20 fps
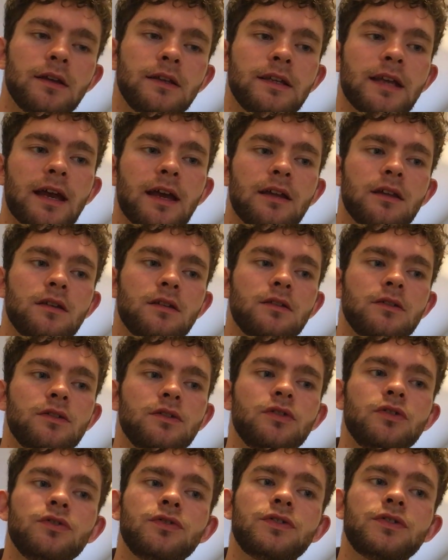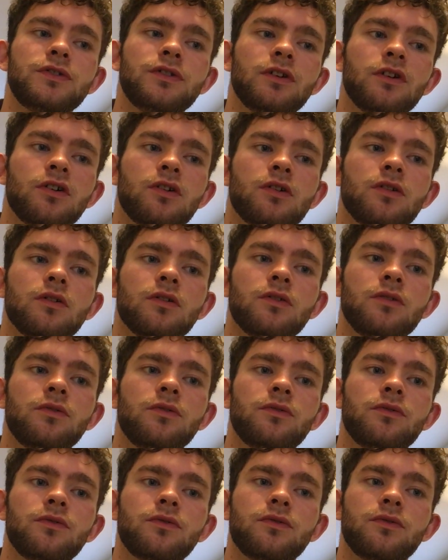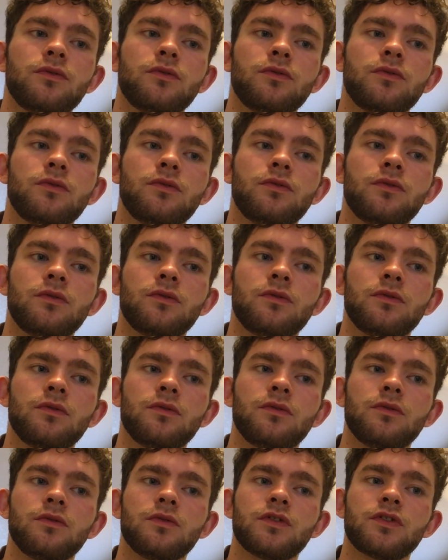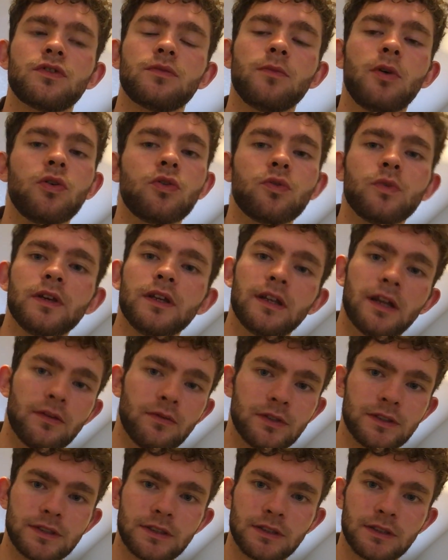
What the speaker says: yet you still smoke weed every